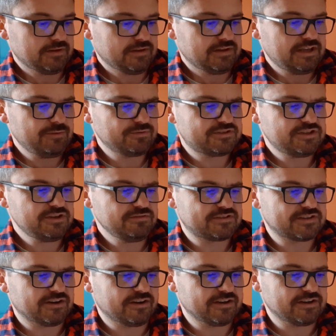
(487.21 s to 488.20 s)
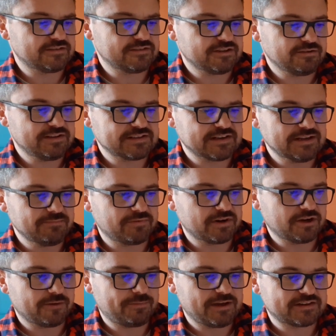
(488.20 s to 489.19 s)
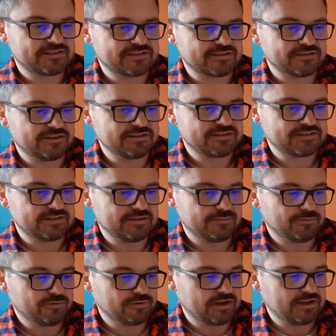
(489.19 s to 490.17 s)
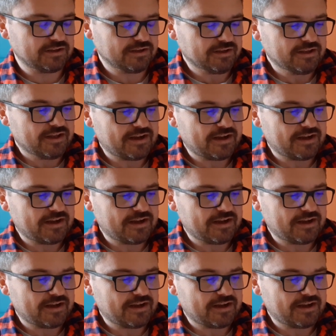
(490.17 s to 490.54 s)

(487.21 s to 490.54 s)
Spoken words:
He was too tired to do his limbering up exercises in the morning,